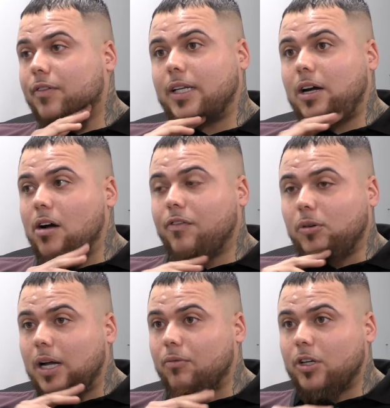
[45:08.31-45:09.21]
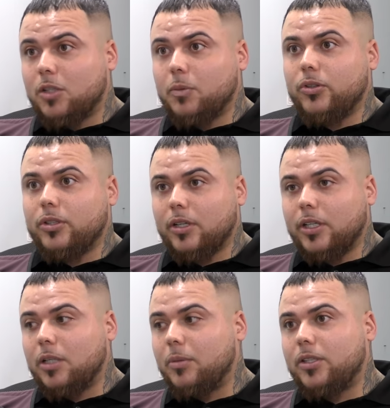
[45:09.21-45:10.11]
think that I feel like retribution
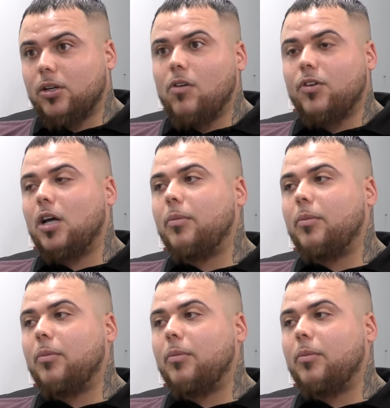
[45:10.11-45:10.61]
needs to be served.